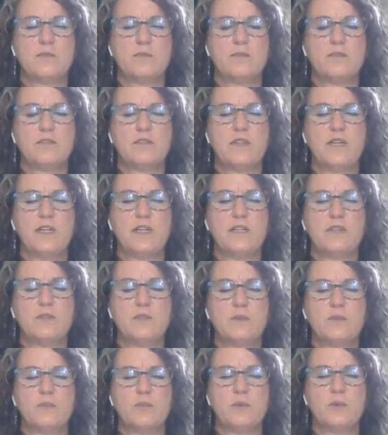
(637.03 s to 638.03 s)
providing
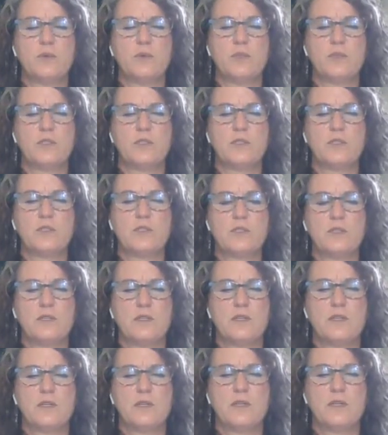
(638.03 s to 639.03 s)
support
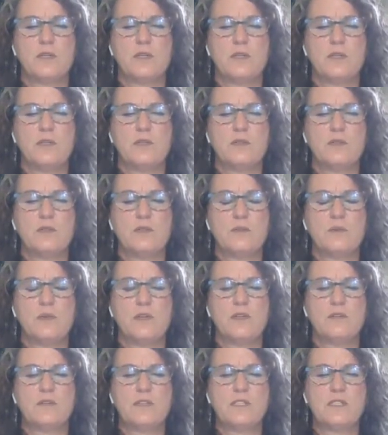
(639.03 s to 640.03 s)
so that
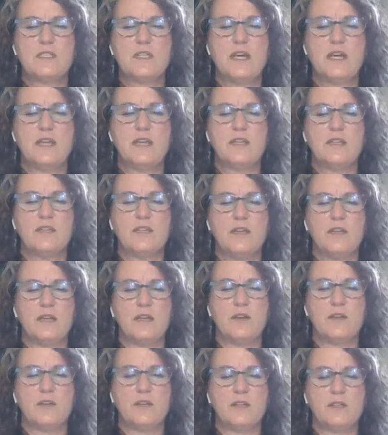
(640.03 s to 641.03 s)
whatever's tight in that
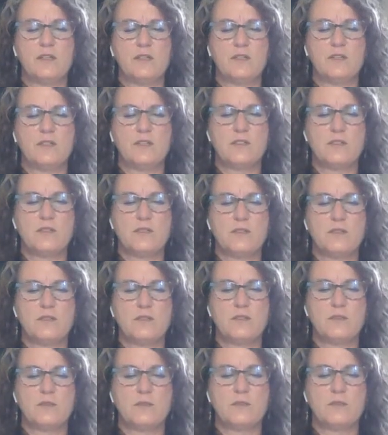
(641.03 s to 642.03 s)
area can start
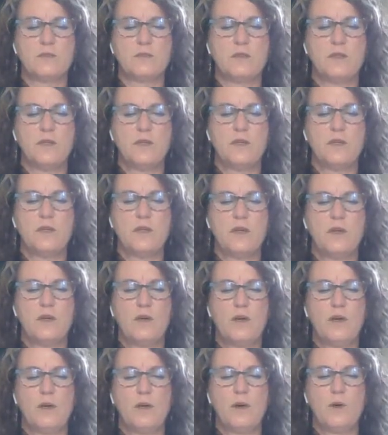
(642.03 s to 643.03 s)
to
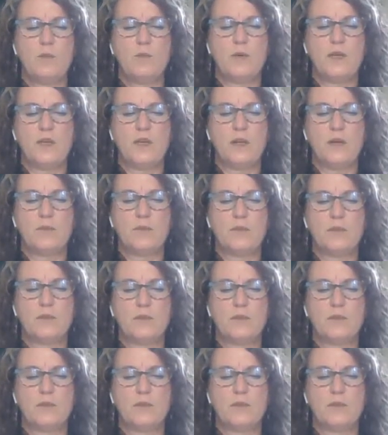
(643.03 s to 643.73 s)
open up.